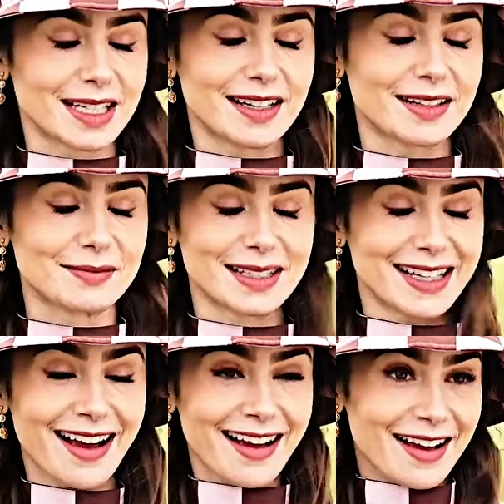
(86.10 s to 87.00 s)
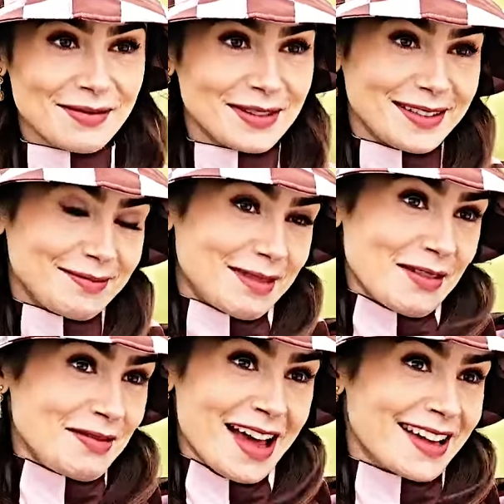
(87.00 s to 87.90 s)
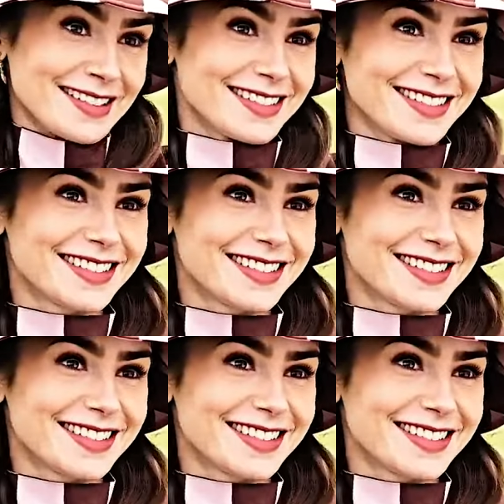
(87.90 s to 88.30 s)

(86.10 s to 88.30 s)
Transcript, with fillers: Yeah, yeah, I would love that.